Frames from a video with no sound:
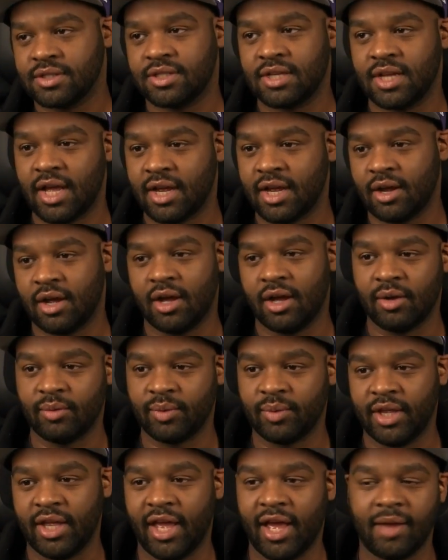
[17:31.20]
Sac
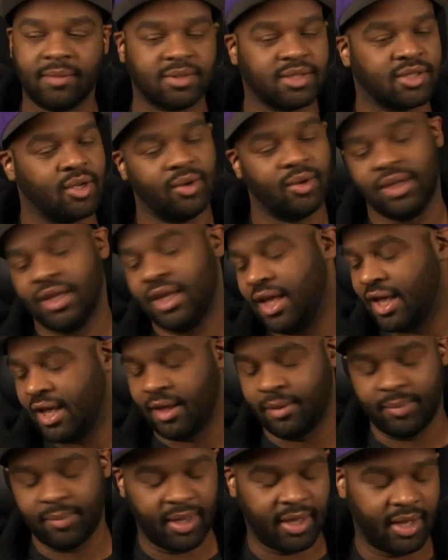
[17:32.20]
recap. So
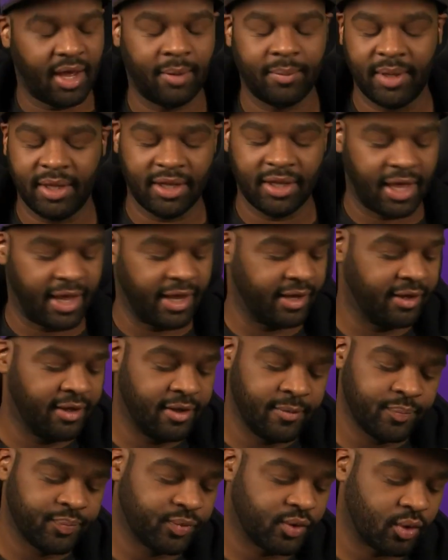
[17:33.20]
yeah, man. I mean, like,
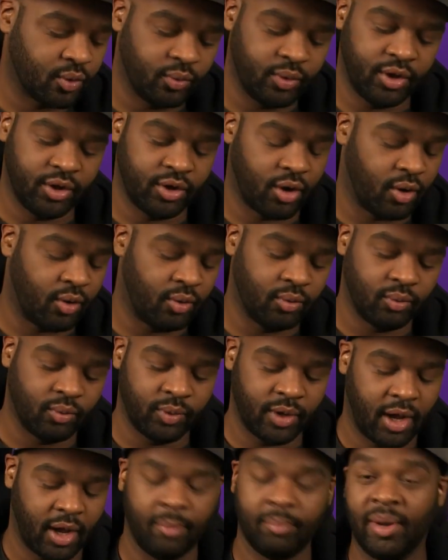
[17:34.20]

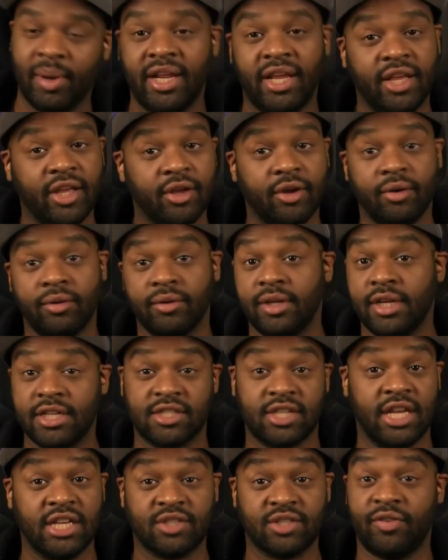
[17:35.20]
Buddy Hield
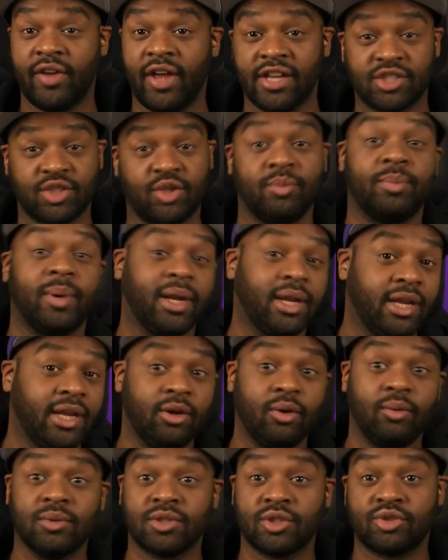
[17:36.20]
is fast too. Buddy
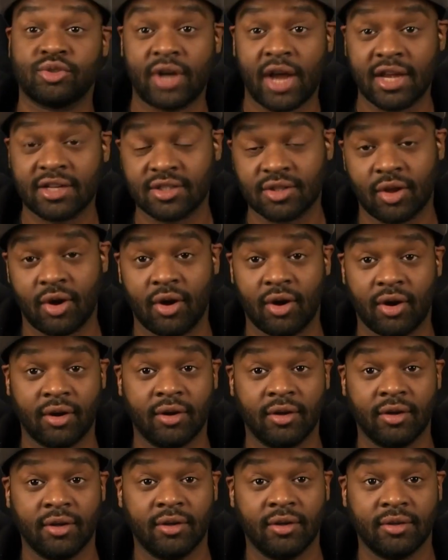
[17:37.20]
Hield was a track star.
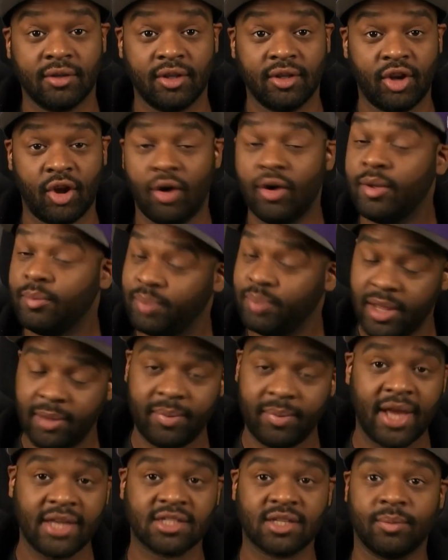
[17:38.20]
He
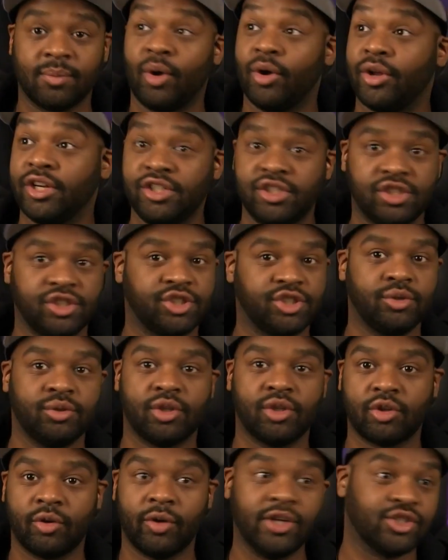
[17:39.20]
played basketball and he could
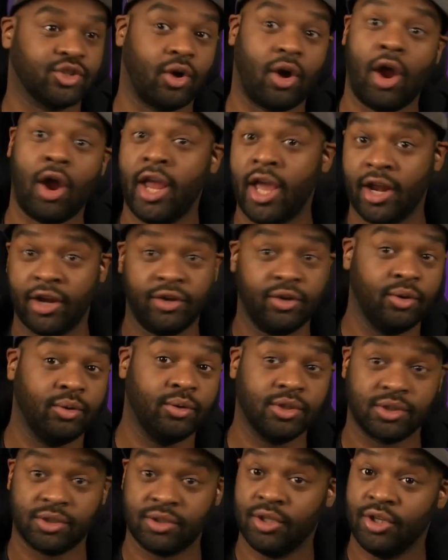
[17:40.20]
shoot the three. So all you got to
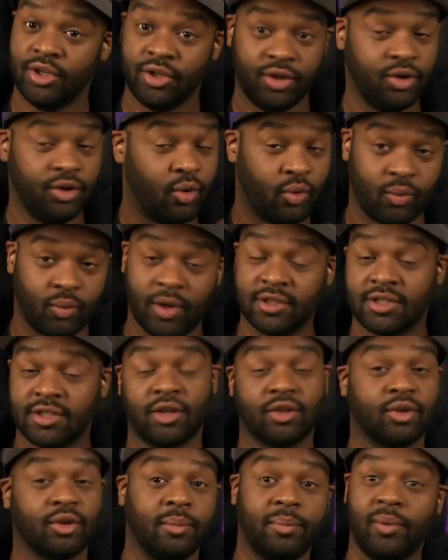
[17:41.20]
do is, run
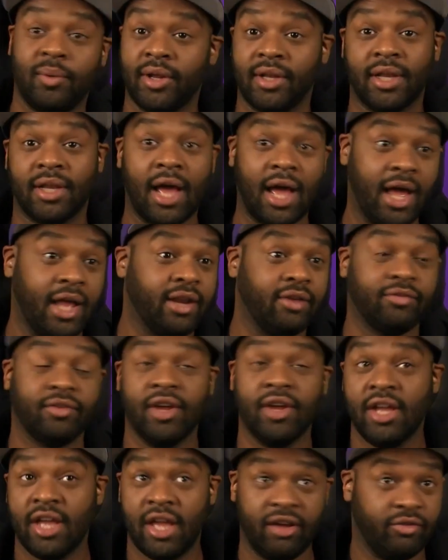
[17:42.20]
to the 3-point line.
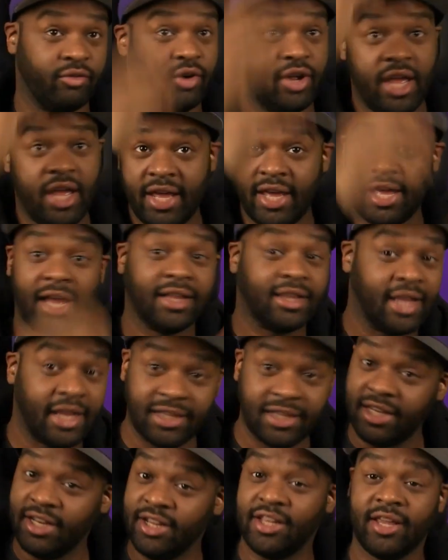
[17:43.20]
If we ain't got
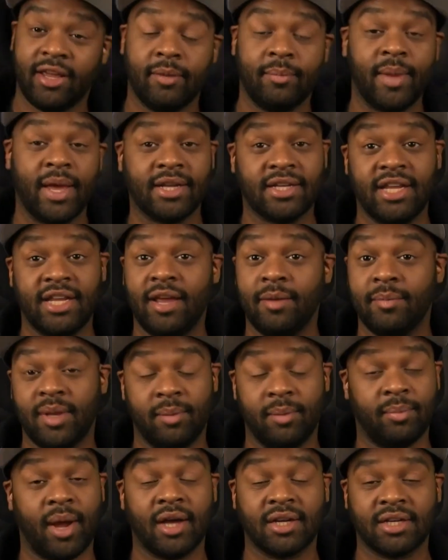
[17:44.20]
that, then you kick it back to him. And
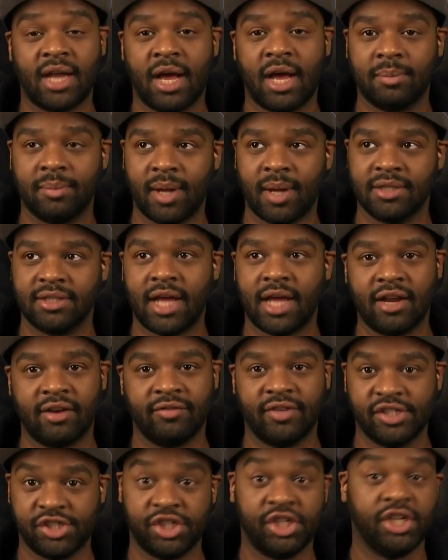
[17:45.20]
then
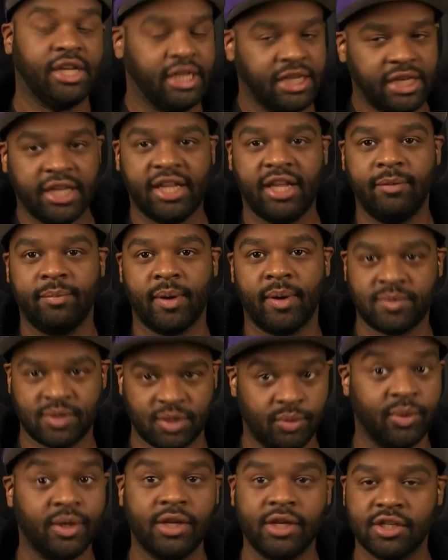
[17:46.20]
Bogdanovich, he could keep up
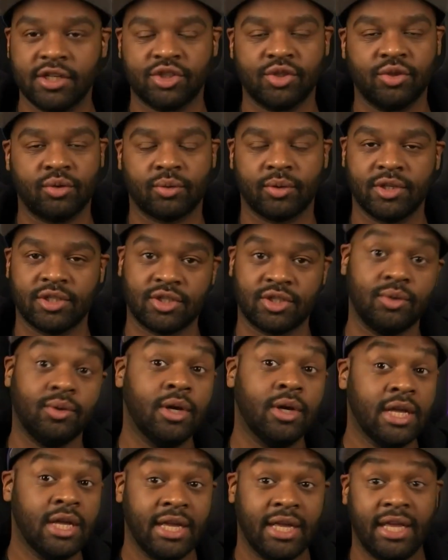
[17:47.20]
too, and he could shoot threes too.
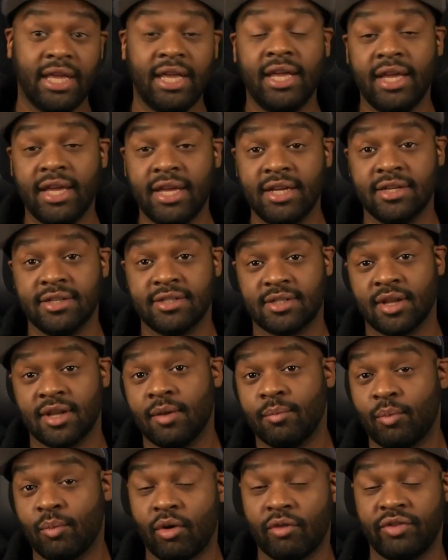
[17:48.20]
He is
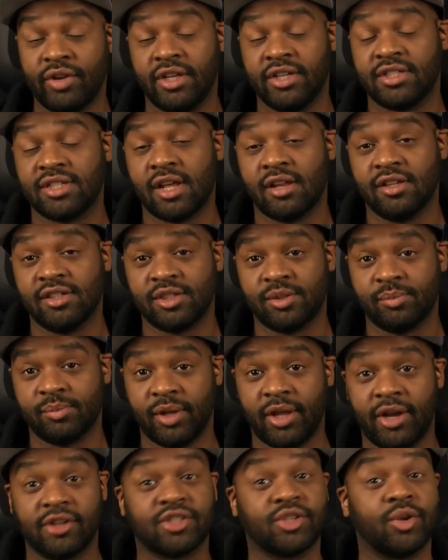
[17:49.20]
more of an intelligent
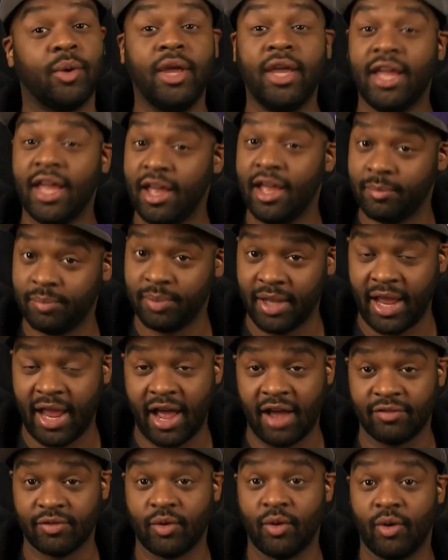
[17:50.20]
player, so he can play
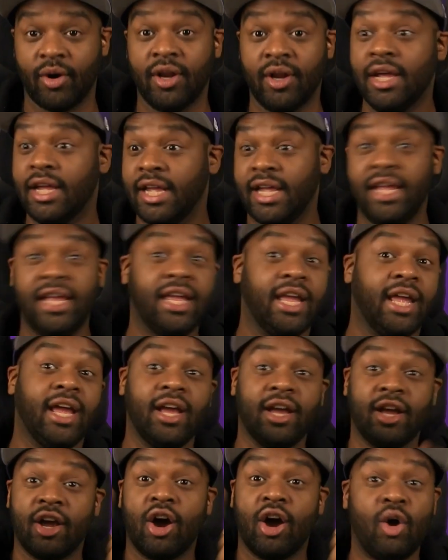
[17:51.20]
half court. He
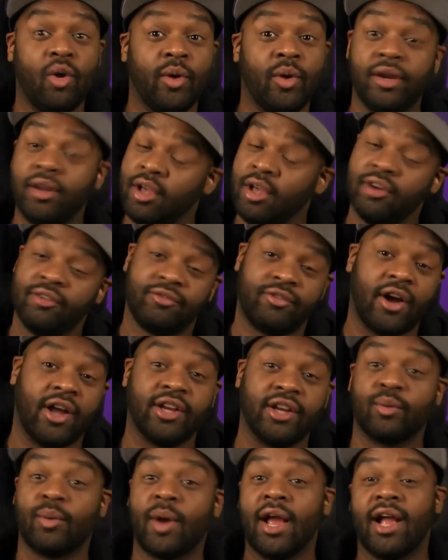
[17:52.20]
can go and
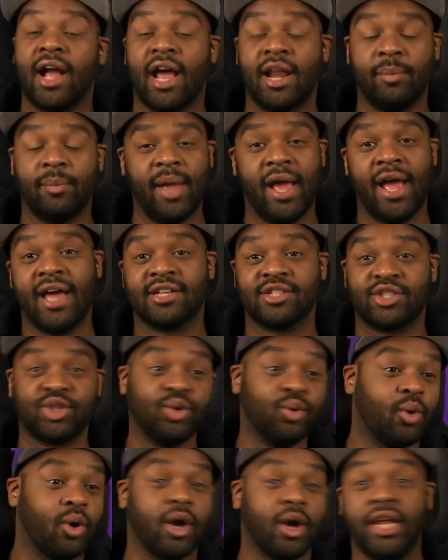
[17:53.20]
find the right guy to pass
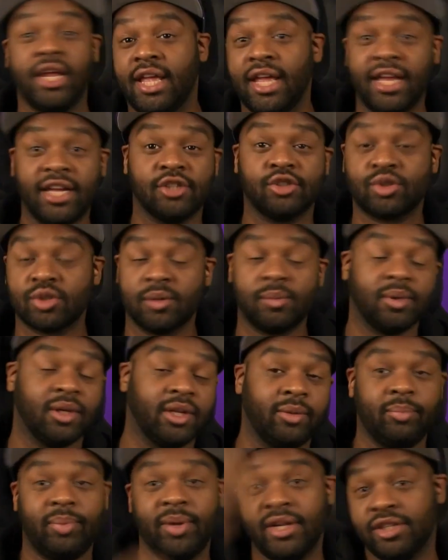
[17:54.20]
to, or he can
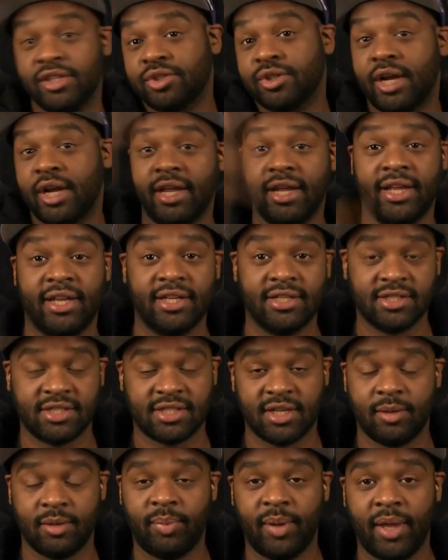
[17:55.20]
dribble and penetrate and get
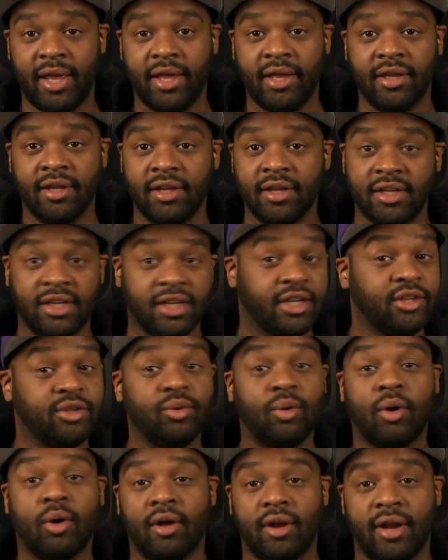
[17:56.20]
into the paint. He can
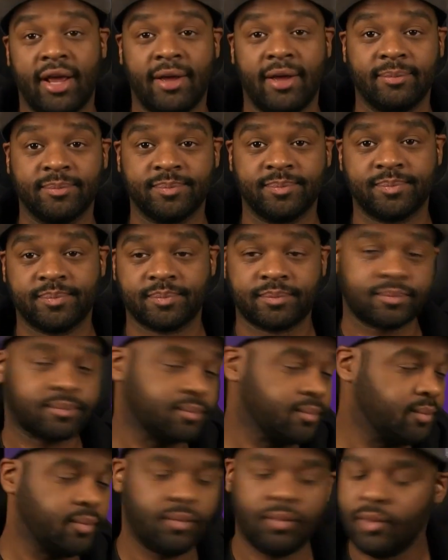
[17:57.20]
do all that.
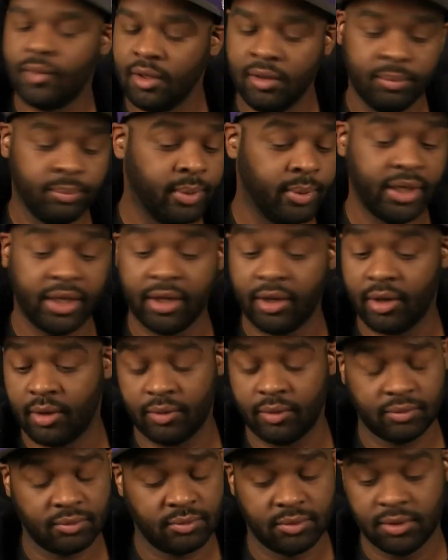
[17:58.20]
But
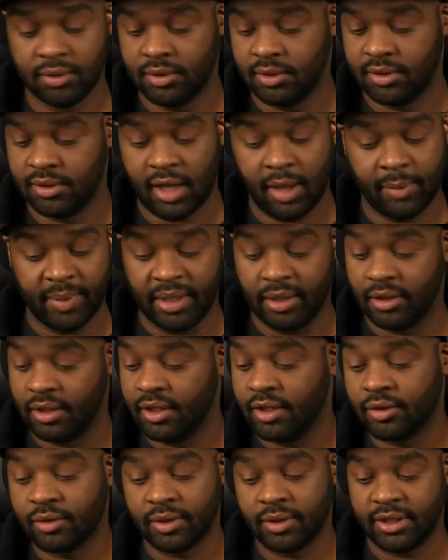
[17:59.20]
I mean, it
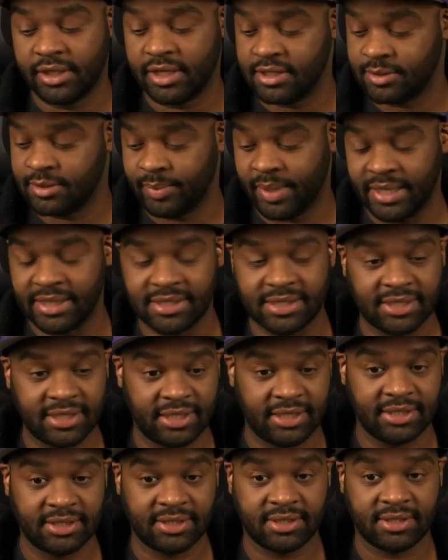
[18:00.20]
literally doesn't make
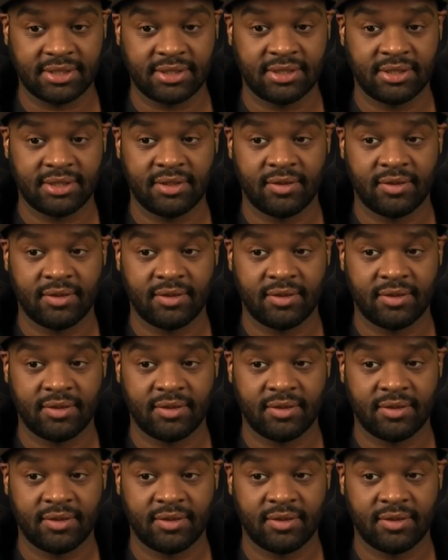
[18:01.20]
sense.